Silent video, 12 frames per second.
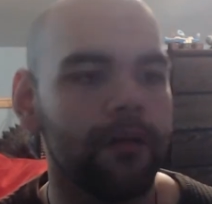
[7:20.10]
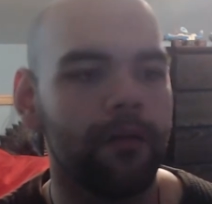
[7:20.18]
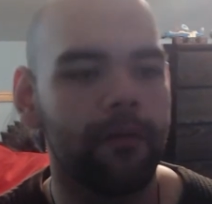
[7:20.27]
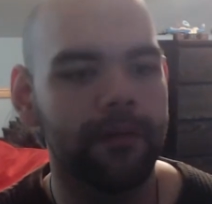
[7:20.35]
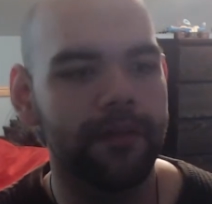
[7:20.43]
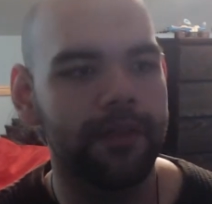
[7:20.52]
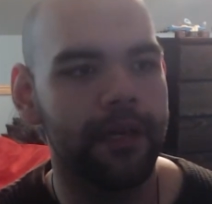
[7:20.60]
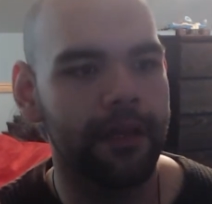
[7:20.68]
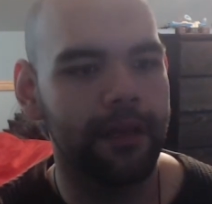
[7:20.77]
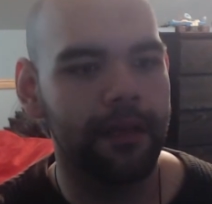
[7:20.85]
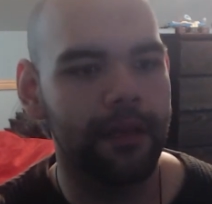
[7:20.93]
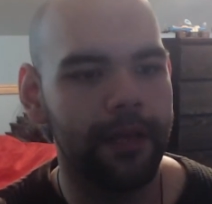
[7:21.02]
One
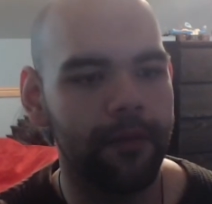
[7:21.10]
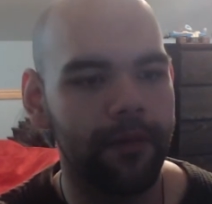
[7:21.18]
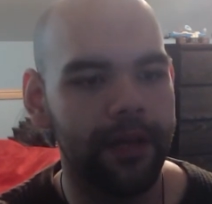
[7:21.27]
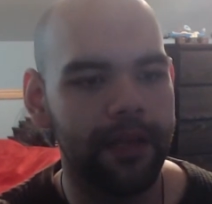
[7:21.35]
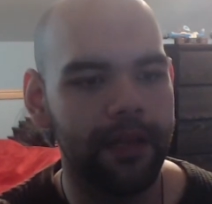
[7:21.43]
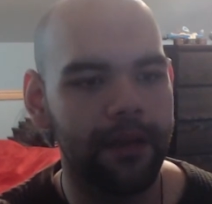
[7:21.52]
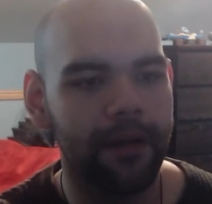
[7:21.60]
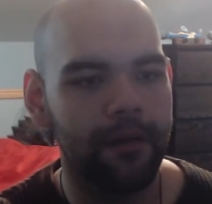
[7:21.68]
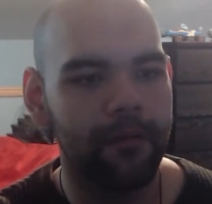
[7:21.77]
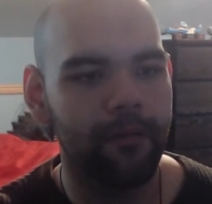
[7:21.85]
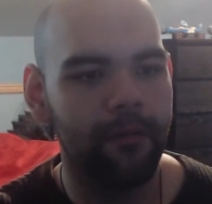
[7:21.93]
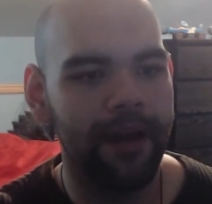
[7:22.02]
second, like right
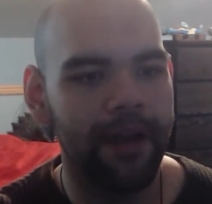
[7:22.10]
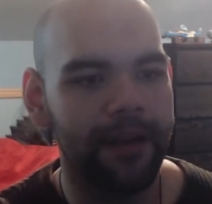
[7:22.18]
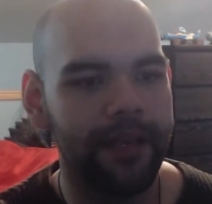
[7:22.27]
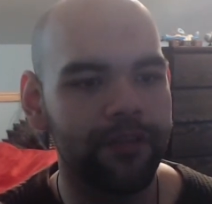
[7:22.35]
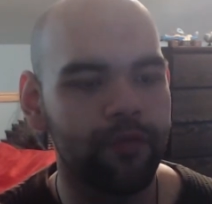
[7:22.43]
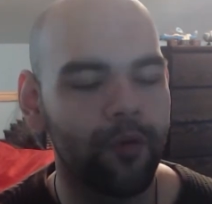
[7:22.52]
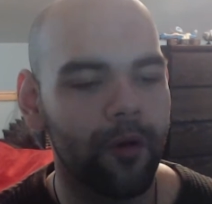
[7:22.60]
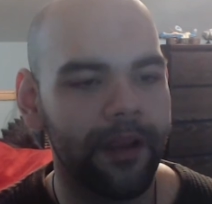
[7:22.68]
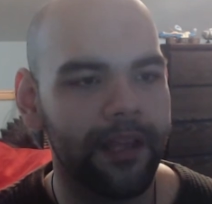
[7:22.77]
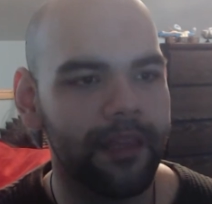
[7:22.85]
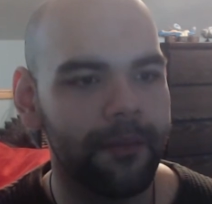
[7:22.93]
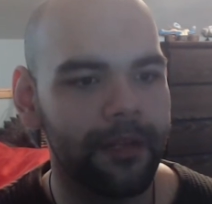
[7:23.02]
here, where he's
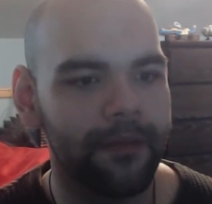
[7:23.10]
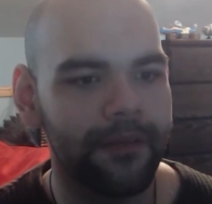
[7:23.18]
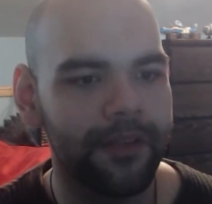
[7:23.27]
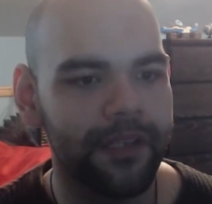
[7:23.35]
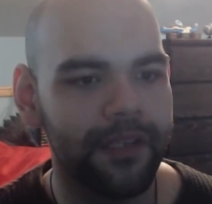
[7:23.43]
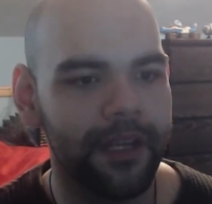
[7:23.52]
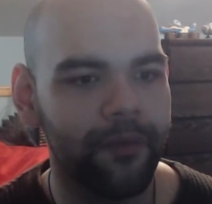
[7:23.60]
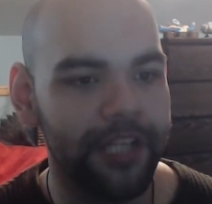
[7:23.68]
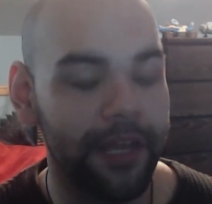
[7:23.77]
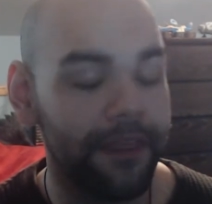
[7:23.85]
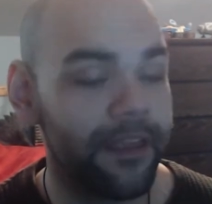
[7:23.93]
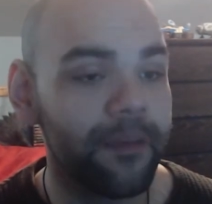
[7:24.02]
roaring in the middle of the city, which
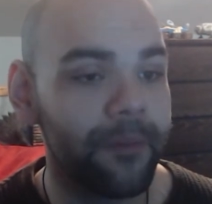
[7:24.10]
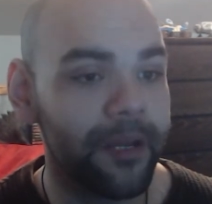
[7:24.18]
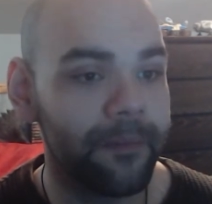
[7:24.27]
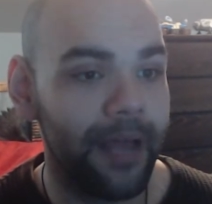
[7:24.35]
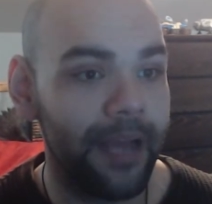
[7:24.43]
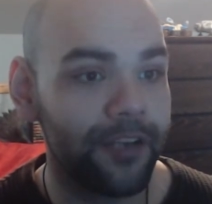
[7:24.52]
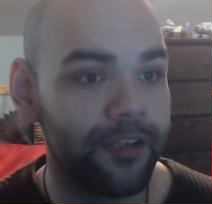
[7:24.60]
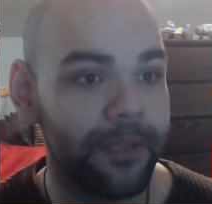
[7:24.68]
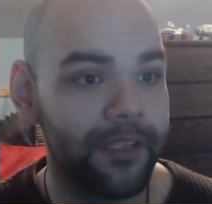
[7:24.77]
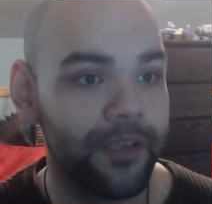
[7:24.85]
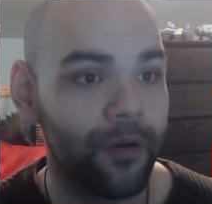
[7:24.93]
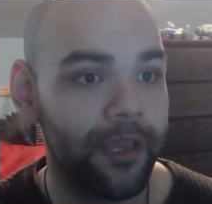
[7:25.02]
I think might actually be
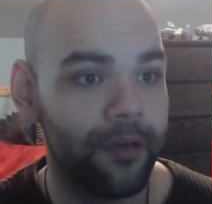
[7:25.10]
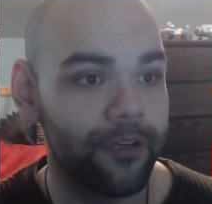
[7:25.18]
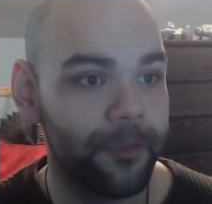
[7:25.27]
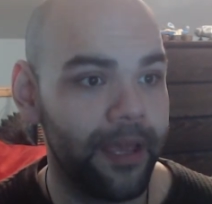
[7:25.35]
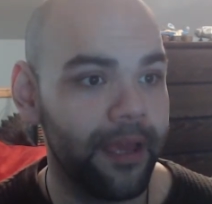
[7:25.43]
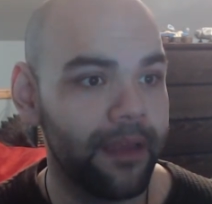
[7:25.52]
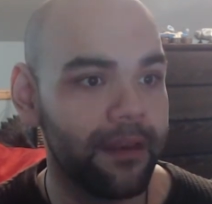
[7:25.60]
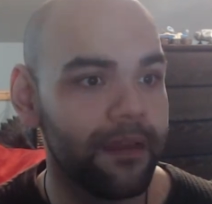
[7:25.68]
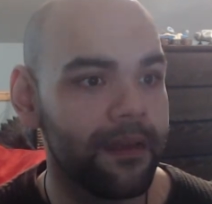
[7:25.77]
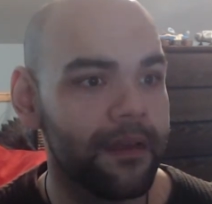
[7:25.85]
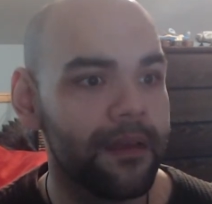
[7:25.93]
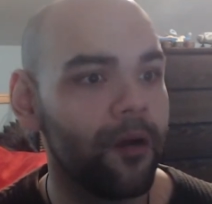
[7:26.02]
Tokyo, Japan.
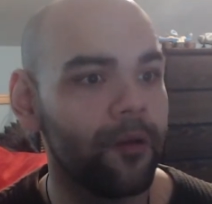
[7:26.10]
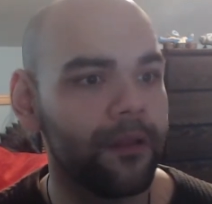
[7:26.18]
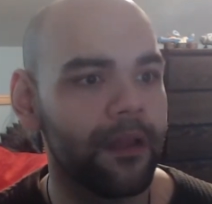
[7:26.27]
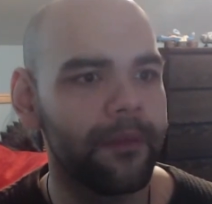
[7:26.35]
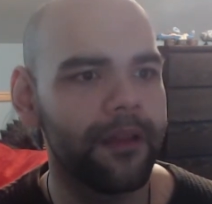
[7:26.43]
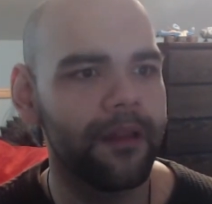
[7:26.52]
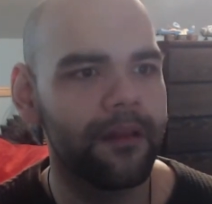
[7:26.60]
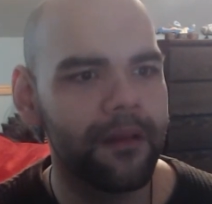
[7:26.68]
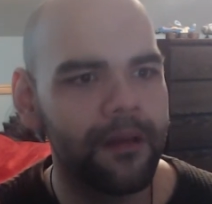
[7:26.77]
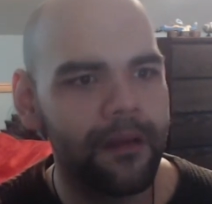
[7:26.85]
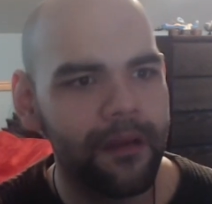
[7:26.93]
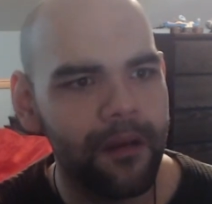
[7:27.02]
Hold on a minute.
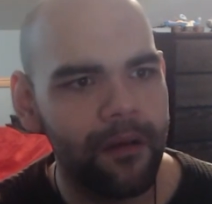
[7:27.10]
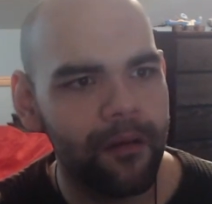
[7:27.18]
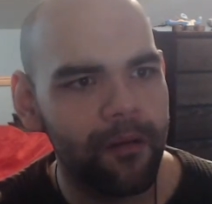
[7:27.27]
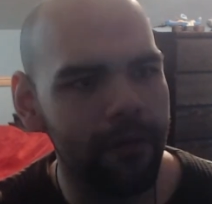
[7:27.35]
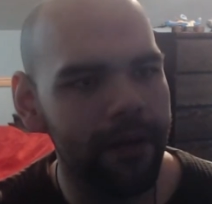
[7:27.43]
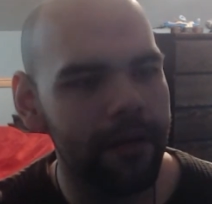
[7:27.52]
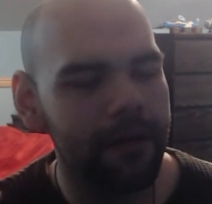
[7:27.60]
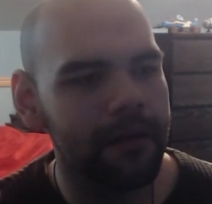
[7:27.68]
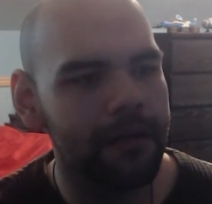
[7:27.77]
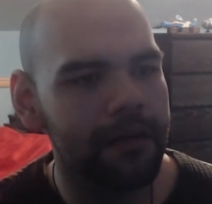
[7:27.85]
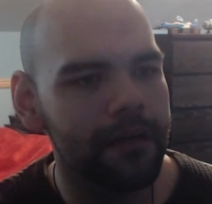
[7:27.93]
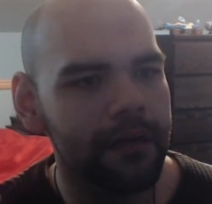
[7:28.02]
Where?
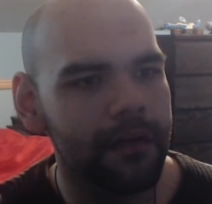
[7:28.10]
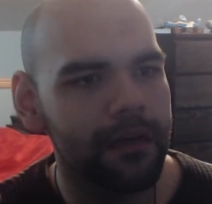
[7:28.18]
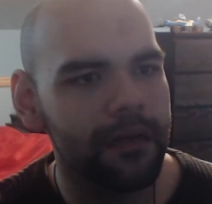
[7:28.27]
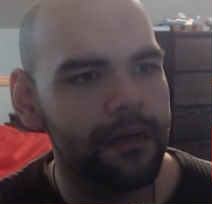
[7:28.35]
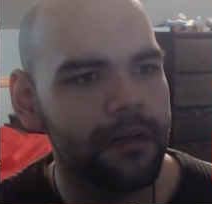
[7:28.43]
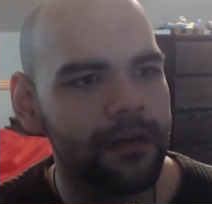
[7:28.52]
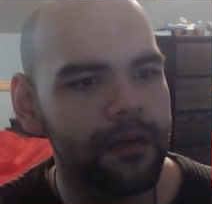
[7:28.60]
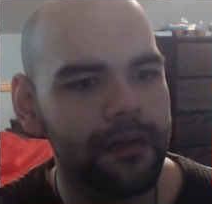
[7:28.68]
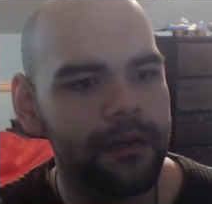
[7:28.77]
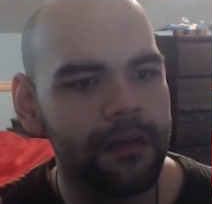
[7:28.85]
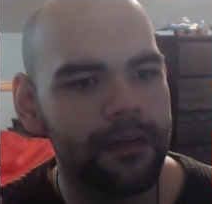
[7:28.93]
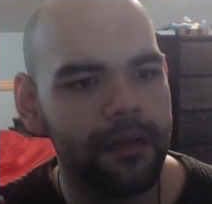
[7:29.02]

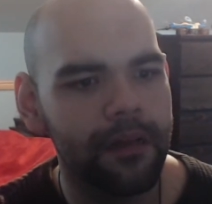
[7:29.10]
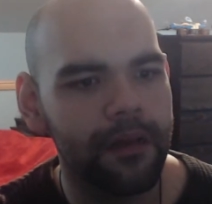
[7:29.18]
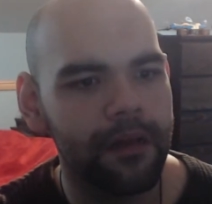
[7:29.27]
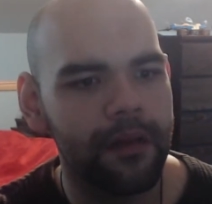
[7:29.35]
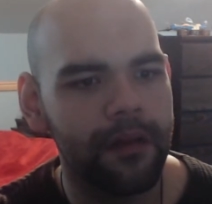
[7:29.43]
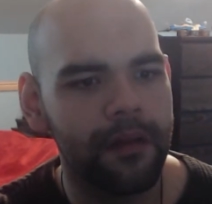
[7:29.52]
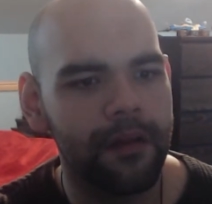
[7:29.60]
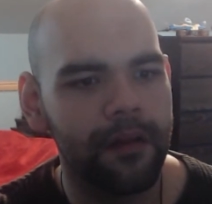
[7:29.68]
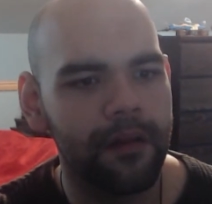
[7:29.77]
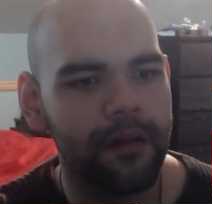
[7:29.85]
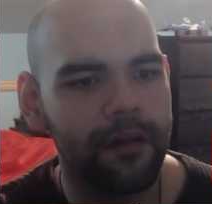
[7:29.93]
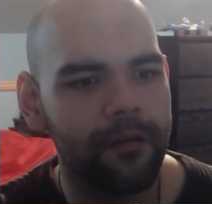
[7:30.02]
No, no, no, no,
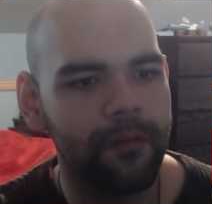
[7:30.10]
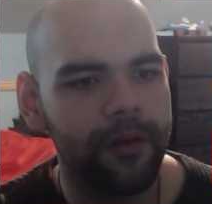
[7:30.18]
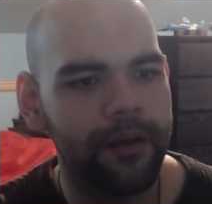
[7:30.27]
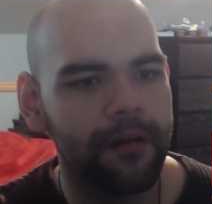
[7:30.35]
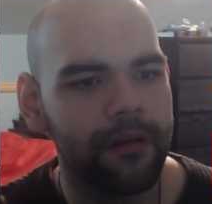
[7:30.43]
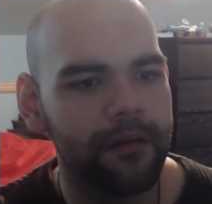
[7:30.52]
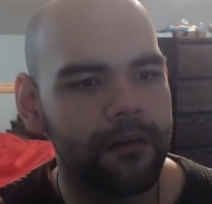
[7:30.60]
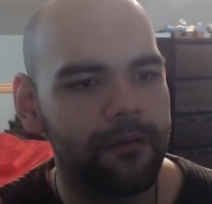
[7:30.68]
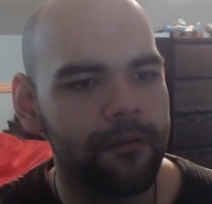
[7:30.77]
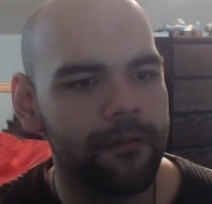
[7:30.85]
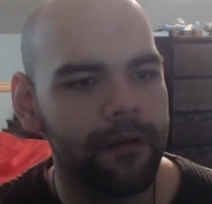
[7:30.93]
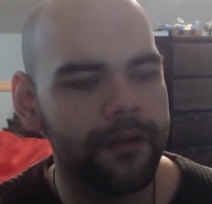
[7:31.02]
no. Where?
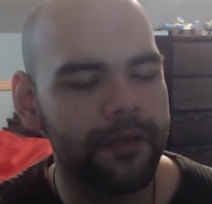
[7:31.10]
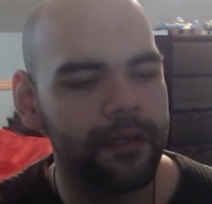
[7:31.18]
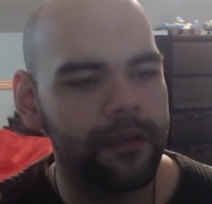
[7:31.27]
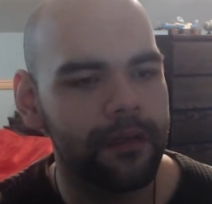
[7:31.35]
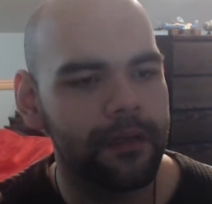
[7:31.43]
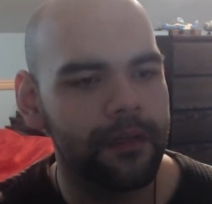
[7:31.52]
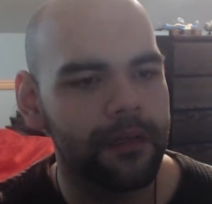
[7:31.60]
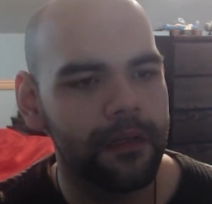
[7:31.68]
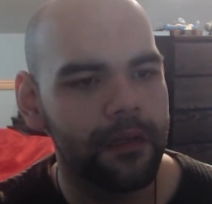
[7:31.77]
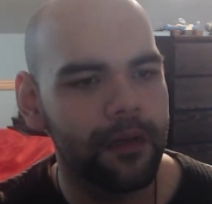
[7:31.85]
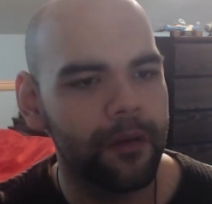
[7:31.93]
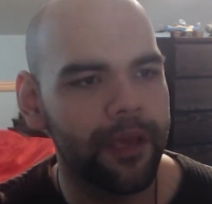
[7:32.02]
Where is it?
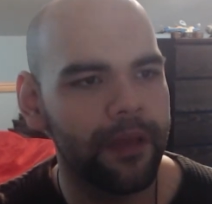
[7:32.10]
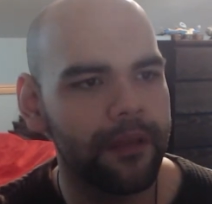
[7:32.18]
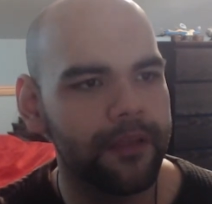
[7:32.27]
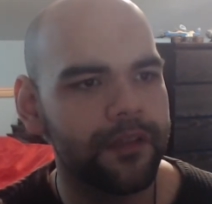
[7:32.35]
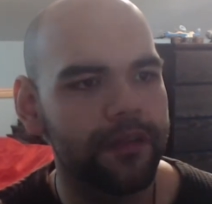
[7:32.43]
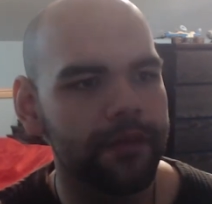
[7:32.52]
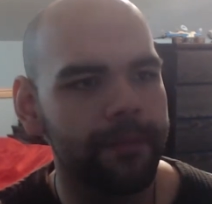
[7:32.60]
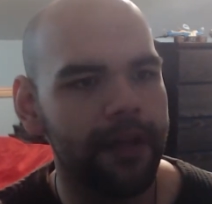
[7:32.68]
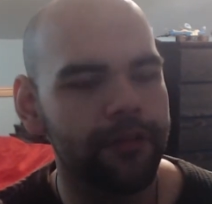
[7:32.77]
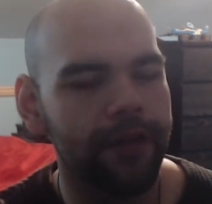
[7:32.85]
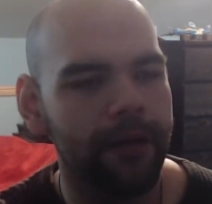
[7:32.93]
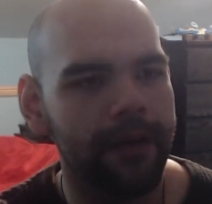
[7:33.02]
Okay, let's just
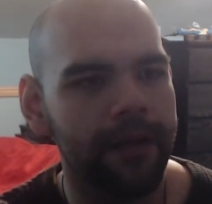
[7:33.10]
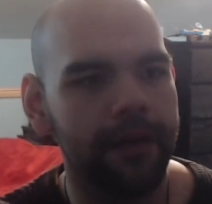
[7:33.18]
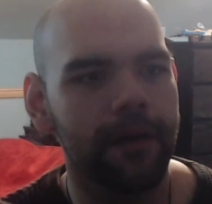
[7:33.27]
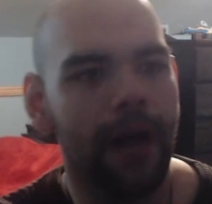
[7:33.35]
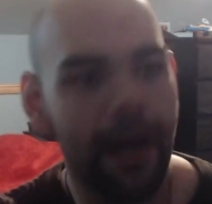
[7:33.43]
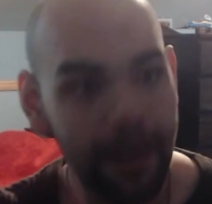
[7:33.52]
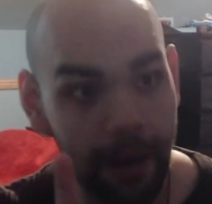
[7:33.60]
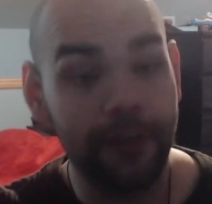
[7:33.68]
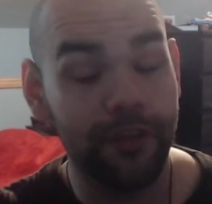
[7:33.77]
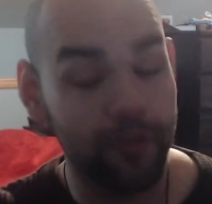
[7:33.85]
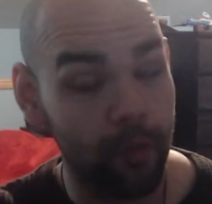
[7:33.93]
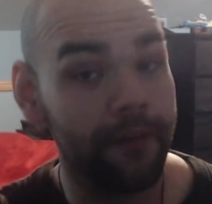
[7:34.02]
backtrack right here. I, I
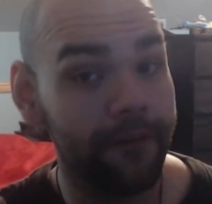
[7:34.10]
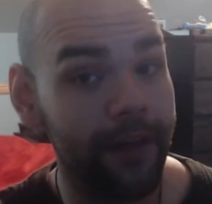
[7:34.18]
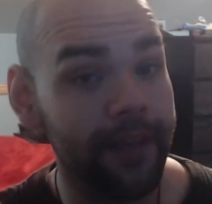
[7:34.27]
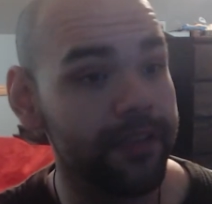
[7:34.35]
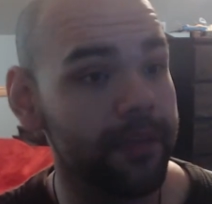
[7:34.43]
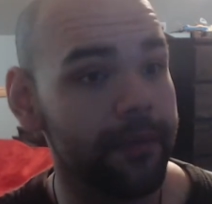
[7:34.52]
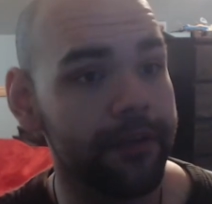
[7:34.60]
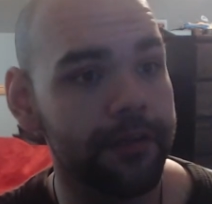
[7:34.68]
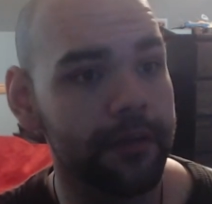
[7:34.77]
just want to find this image.